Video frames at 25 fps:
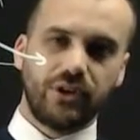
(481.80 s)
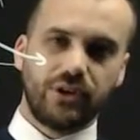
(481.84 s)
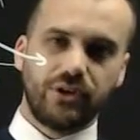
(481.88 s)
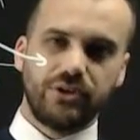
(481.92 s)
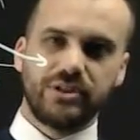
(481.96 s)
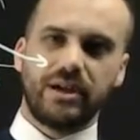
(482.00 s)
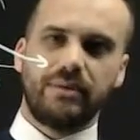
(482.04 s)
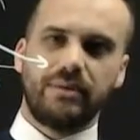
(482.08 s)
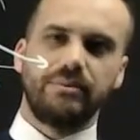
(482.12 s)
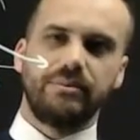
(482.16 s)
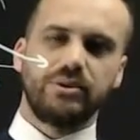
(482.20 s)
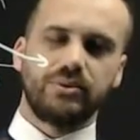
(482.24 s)

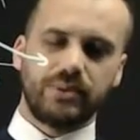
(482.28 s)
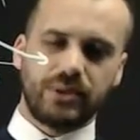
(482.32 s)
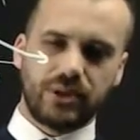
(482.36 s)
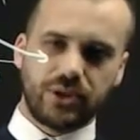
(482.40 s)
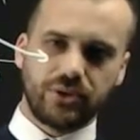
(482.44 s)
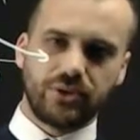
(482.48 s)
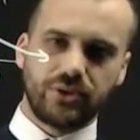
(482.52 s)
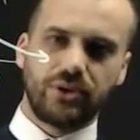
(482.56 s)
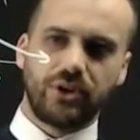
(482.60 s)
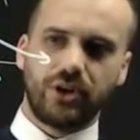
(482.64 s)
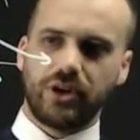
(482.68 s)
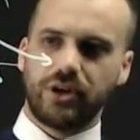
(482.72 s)
Those numbers we
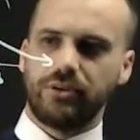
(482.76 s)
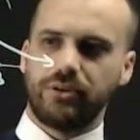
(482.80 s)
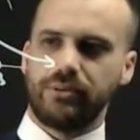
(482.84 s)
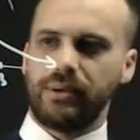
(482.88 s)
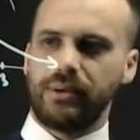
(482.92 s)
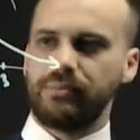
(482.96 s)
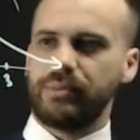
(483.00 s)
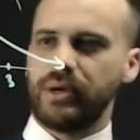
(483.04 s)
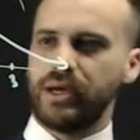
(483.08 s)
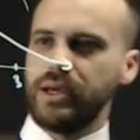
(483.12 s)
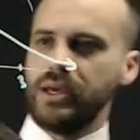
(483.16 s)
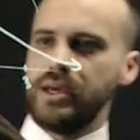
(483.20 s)
do kind of
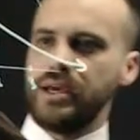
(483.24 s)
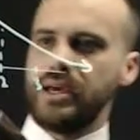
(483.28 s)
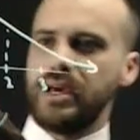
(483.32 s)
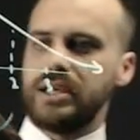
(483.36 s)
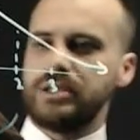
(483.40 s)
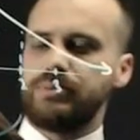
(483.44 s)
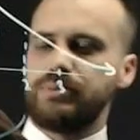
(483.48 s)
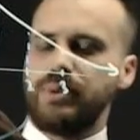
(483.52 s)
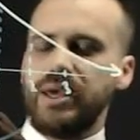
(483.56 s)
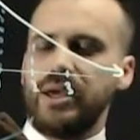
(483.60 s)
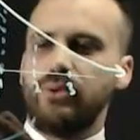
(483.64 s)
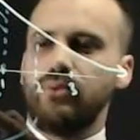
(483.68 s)
remember
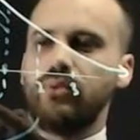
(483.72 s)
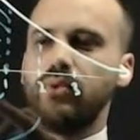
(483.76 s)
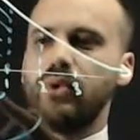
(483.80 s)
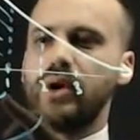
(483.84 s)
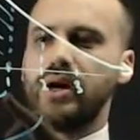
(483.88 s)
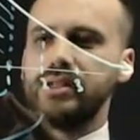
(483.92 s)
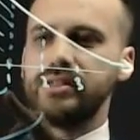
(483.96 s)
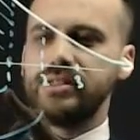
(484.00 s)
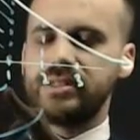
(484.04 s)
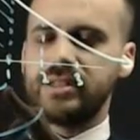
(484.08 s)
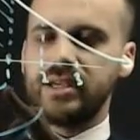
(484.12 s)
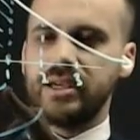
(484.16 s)
as being
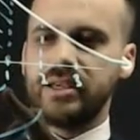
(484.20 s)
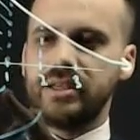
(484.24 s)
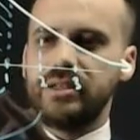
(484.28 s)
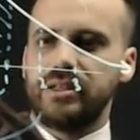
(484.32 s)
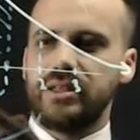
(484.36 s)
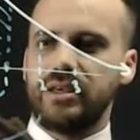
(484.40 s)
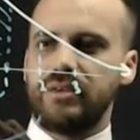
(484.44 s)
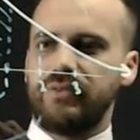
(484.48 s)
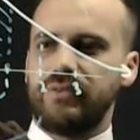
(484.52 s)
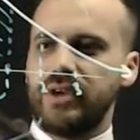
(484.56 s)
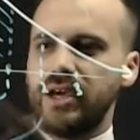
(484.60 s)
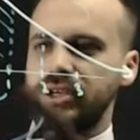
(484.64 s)
one standard
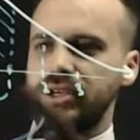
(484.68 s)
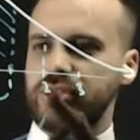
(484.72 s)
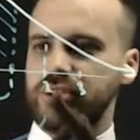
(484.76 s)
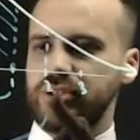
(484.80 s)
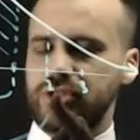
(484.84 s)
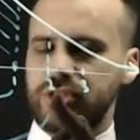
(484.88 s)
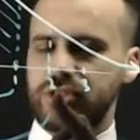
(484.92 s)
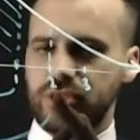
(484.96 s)
deviation,